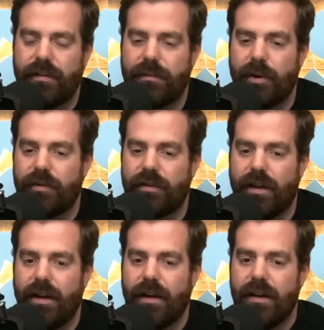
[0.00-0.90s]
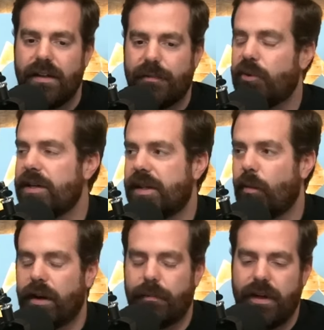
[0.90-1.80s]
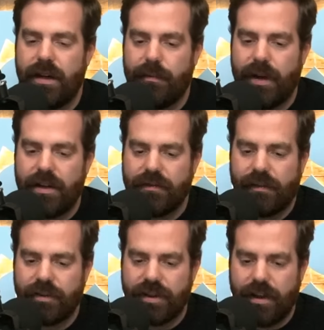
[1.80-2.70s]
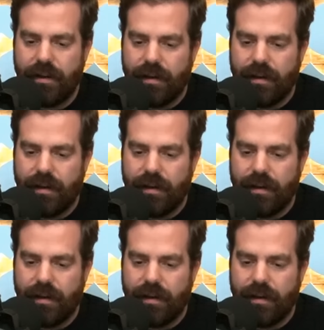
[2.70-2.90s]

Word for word: is the most depressing Wikipedia page I've ever seen.